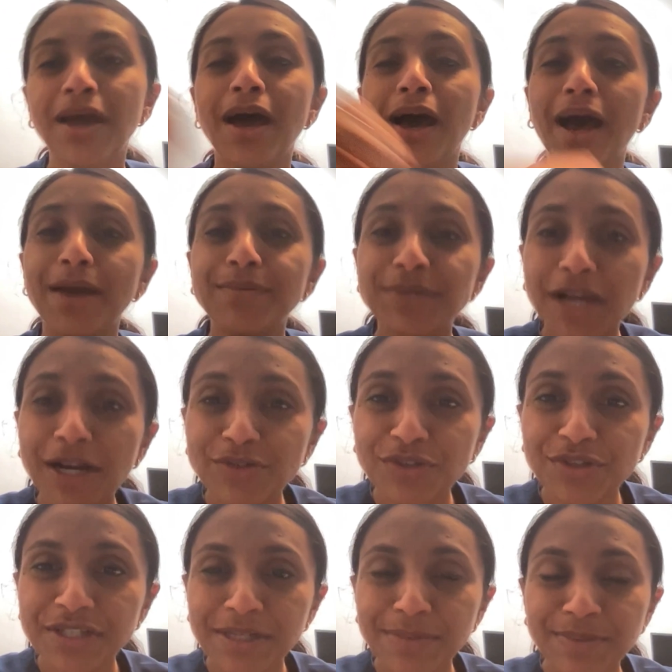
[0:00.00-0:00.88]
I'm
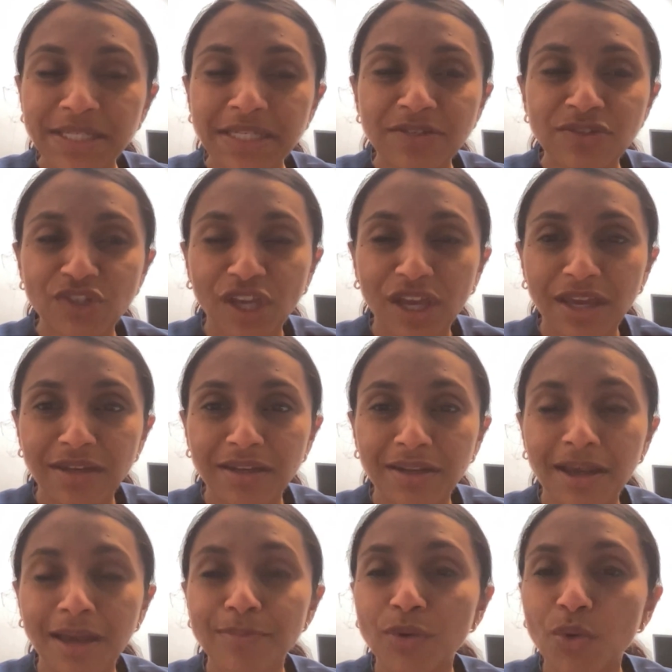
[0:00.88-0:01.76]
Dr. Deeptee Jain,
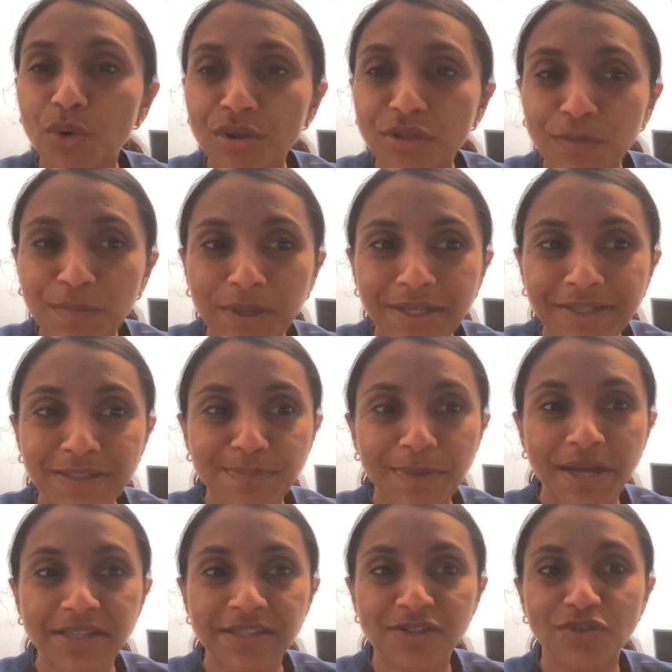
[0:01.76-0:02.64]
and I'm an orthopedic
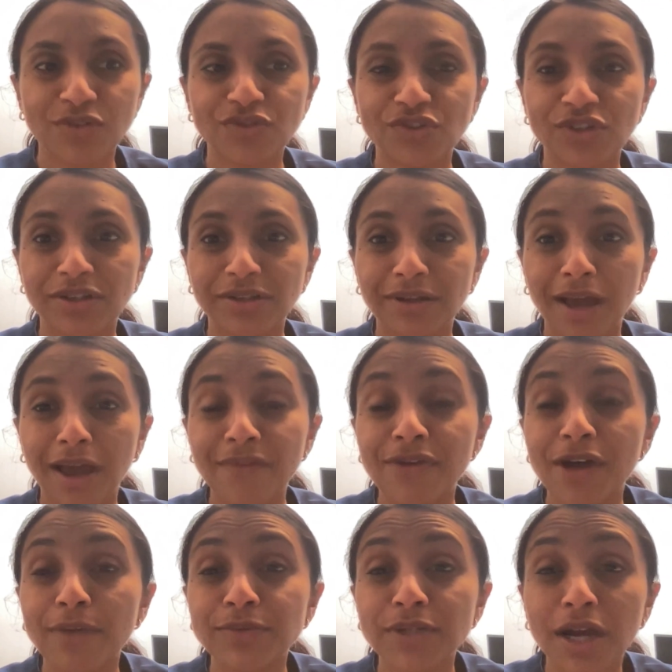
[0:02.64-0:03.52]
spine surgeon. I've
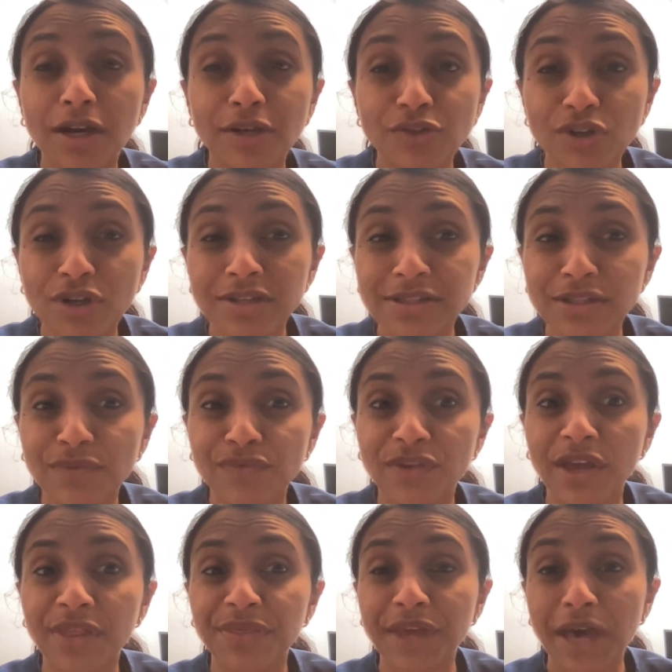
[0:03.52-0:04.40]
helped hundreds, if
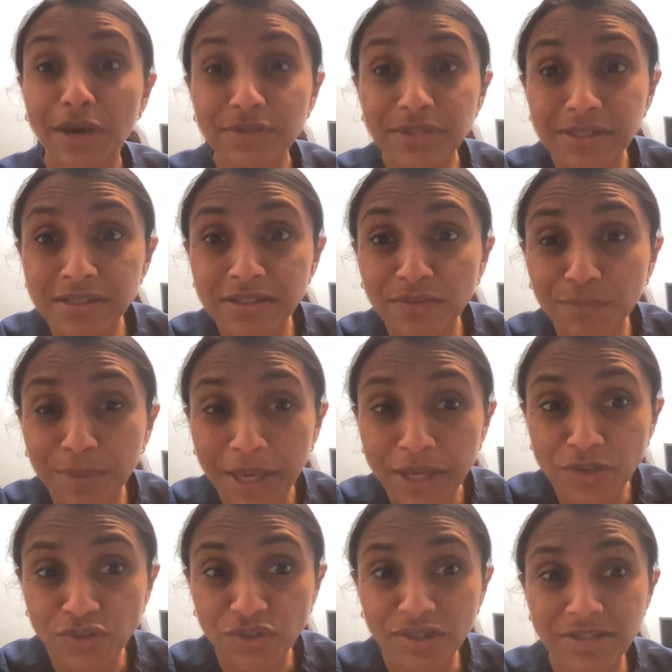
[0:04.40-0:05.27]
not thousands, of
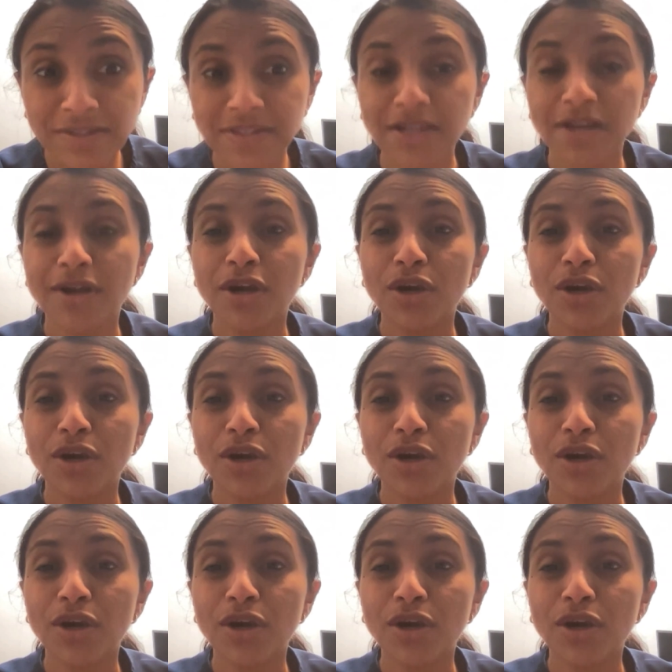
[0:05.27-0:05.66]
patients